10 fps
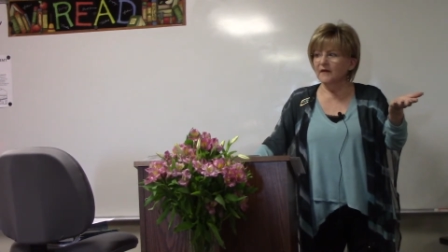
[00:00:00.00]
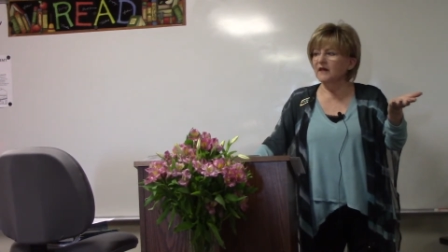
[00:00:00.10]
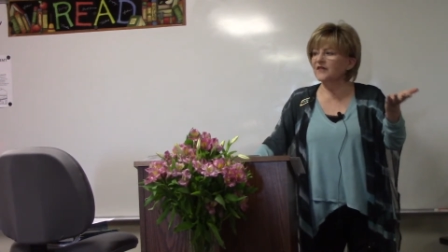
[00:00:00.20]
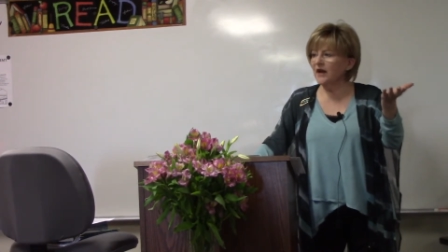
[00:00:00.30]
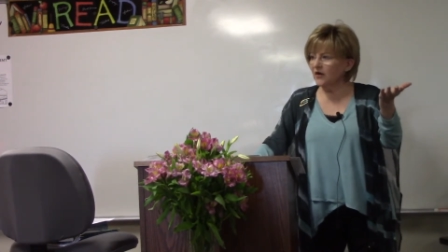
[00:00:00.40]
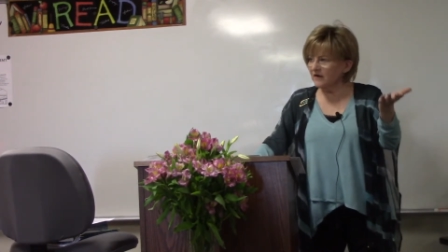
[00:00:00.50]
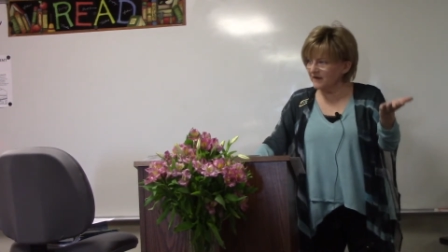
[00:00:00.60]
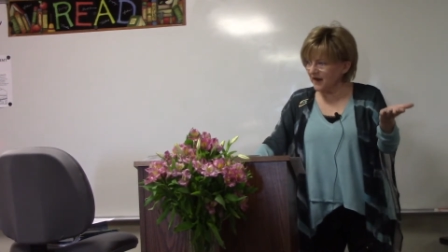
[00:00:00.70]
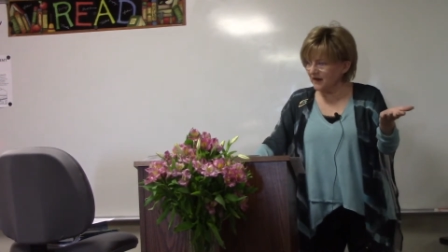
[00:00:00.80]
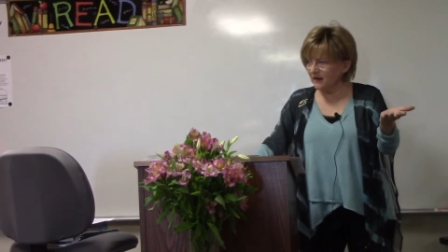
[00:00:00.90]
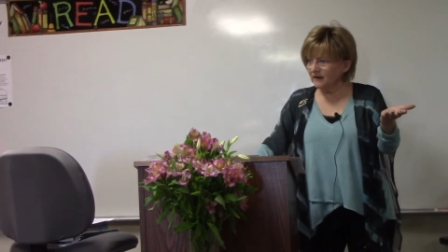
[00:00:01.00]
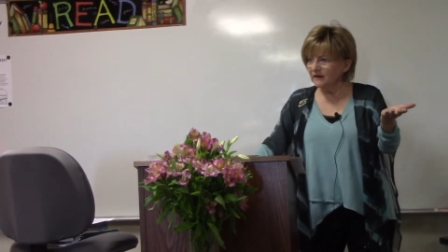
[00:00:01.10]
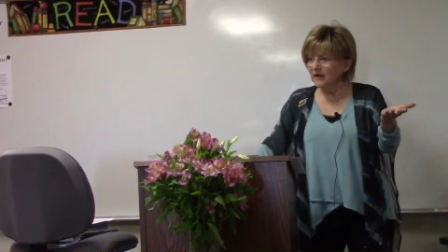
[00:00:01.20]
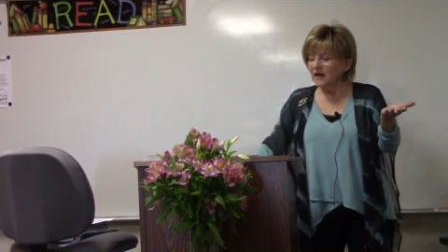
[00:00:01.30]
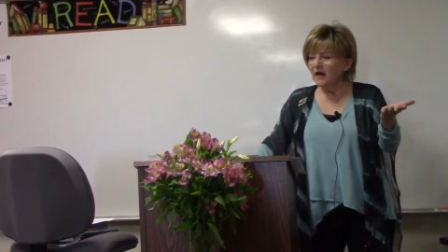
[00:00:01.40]
Theravada.
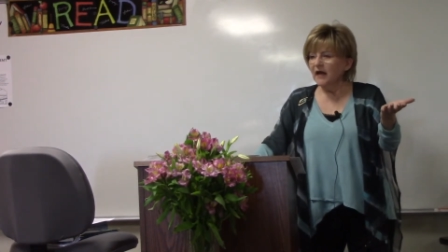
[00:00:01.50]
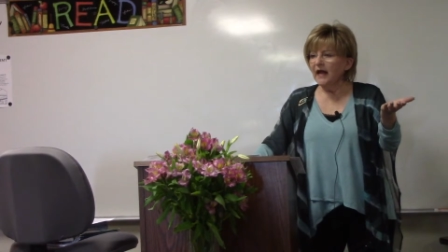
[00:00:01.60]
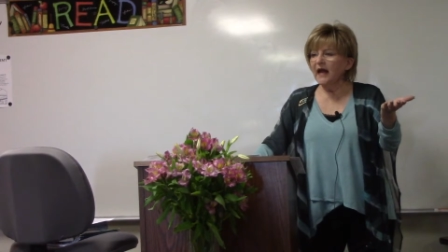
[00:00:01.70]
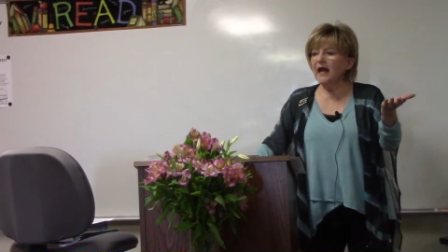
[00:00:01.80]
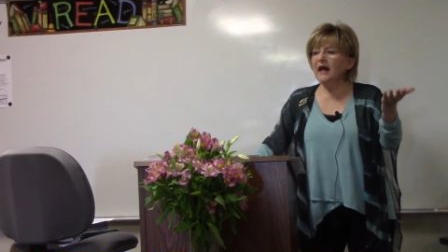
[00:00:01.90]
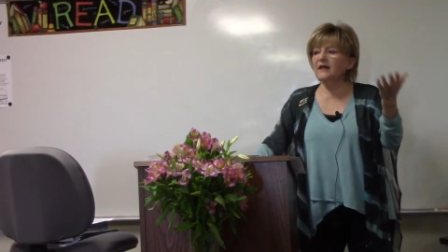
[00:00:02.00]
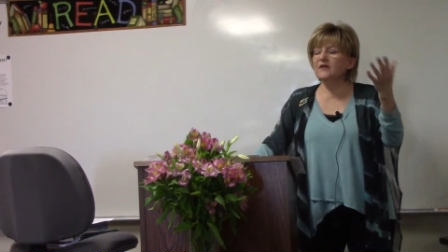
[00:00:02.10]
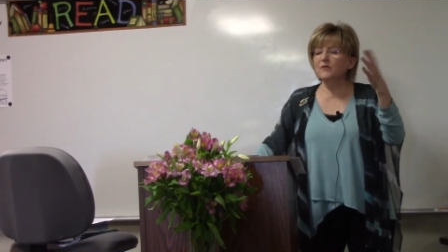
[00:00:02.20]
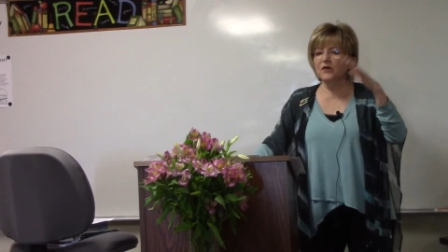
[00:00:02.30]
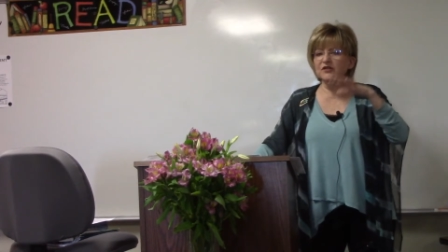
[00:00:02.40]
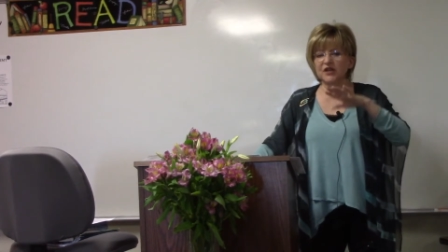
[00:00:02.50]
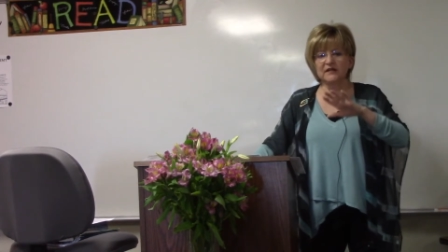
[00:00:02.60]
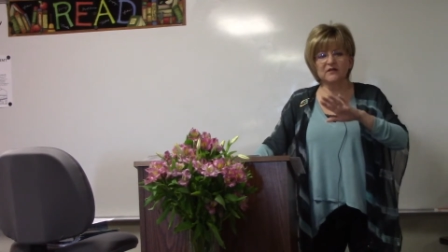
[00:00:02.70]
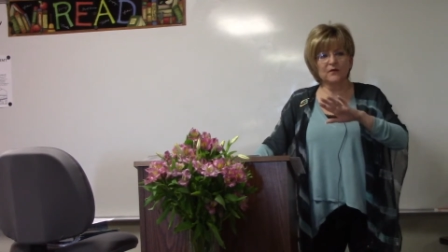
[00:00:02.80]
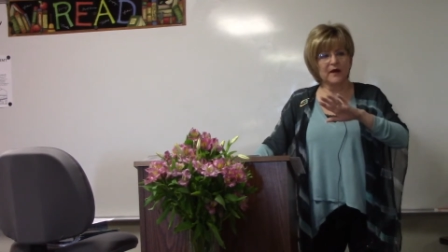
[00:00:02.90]
And the more
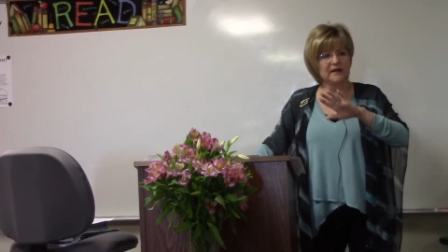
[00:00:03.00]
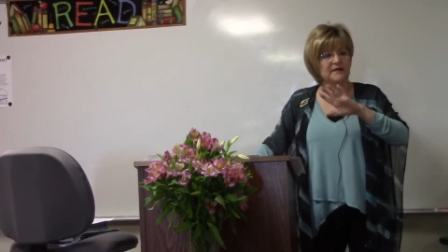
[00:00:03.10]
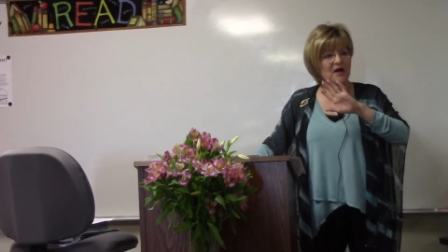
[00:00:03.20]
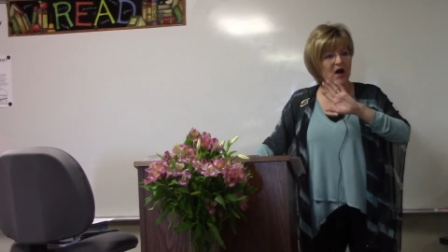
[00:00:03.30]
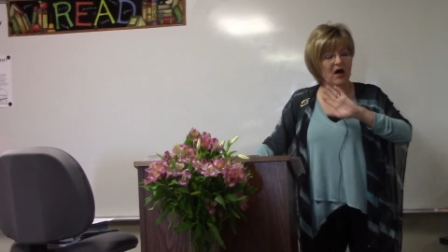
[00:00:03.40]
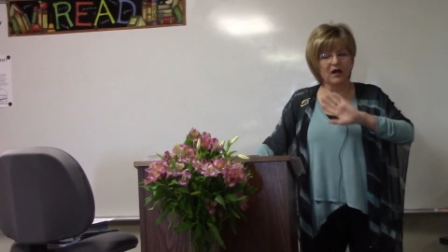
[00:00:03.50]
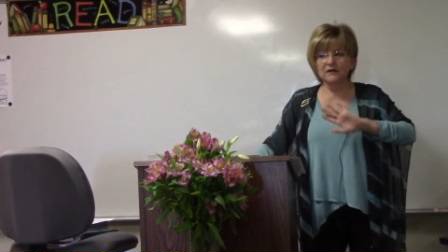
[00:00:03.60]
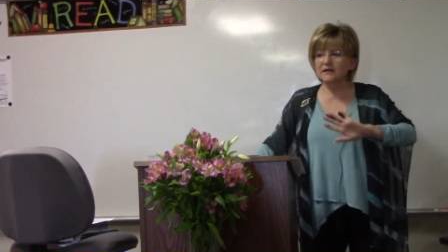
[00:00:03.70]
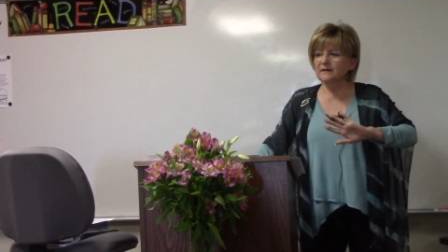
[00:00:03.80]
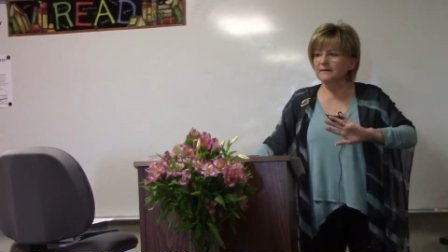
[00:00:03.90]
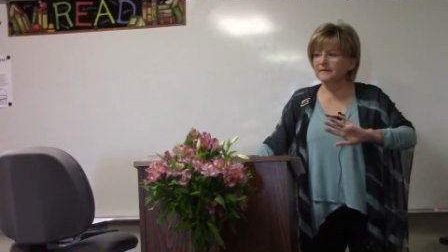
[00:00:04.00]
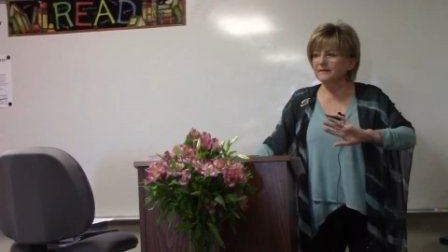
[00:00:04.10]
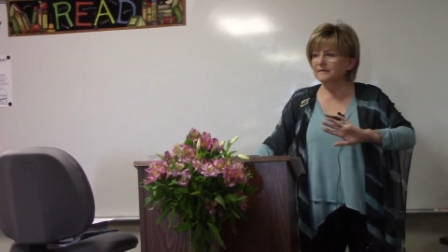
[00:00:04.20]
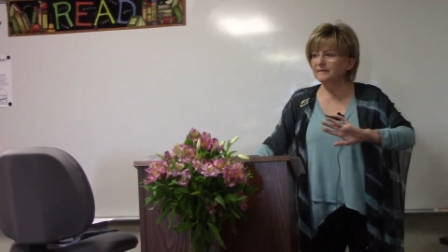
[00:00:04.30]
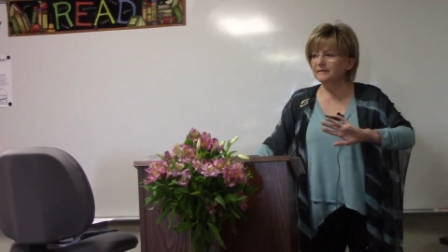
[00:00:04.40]
gentle one is called
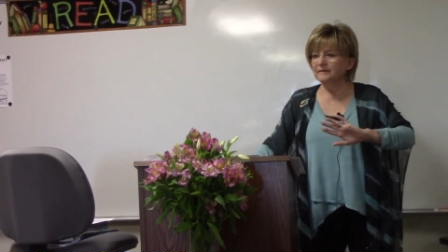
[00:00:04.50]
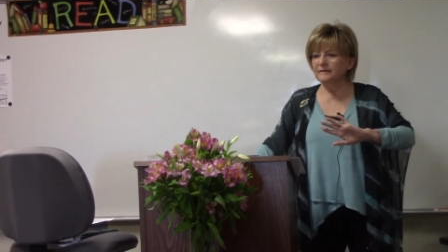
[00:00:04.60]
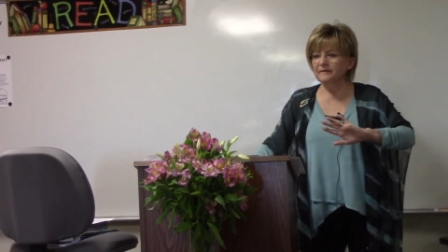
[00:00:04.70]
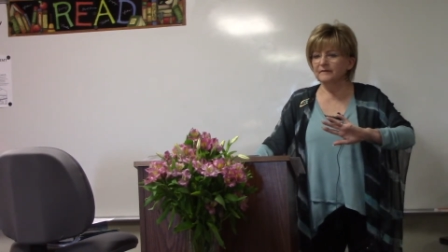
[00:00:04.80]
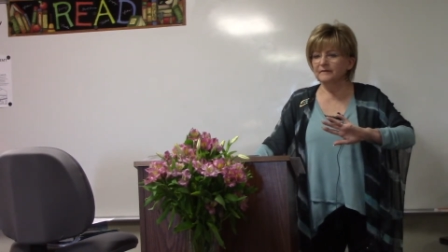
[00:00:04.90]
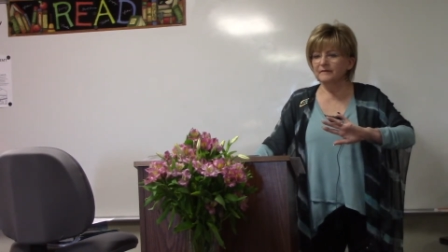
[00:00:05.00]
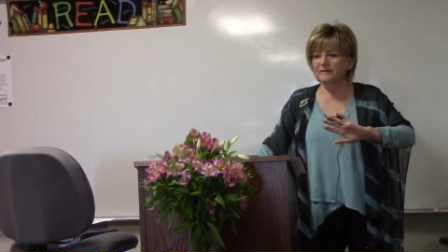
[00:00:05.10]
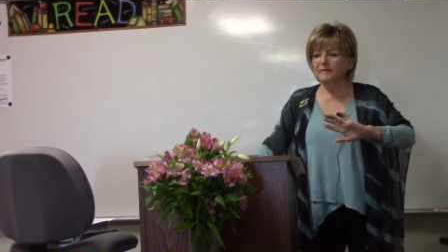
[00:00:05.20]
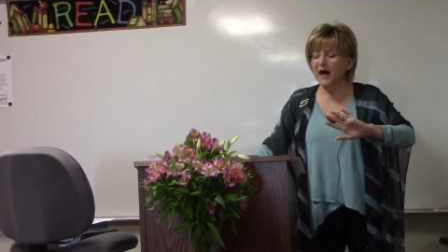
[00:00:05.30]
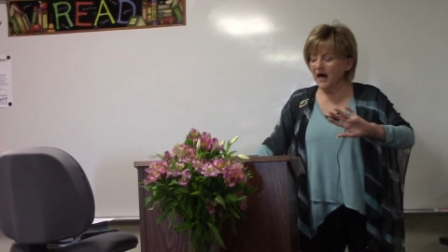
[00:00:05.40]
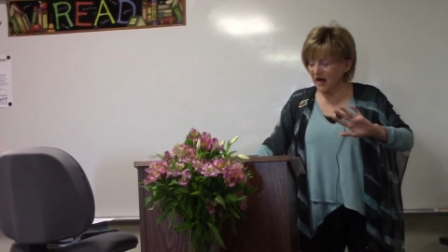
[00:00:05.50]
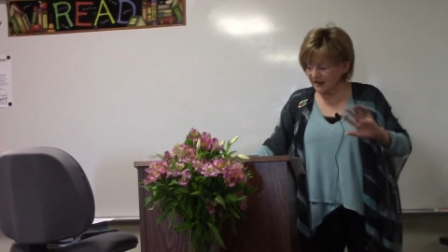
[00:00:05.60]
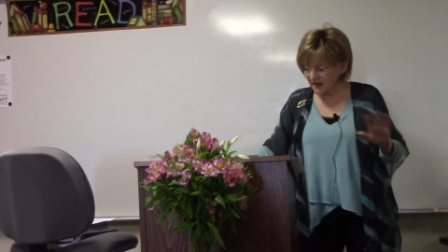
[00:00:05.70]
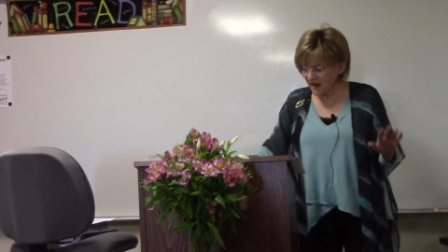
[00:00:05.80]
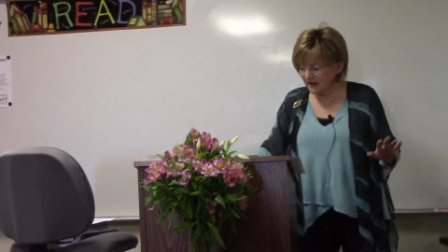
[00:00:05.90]

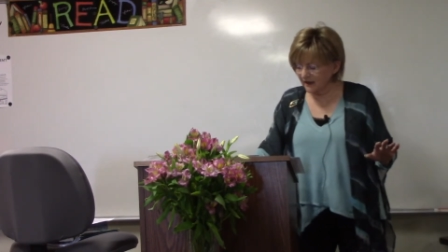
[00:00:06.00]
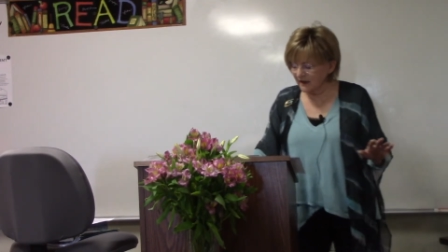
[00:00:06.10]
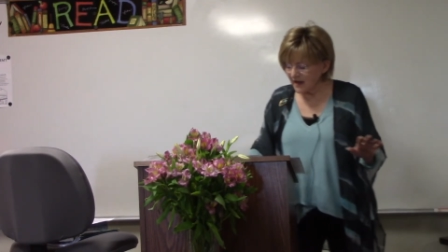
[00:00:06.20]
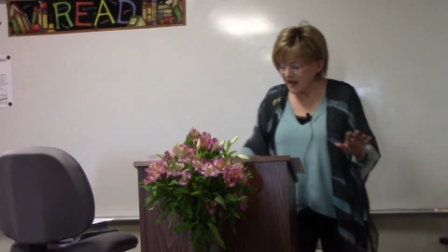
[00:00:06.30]
Mahayana.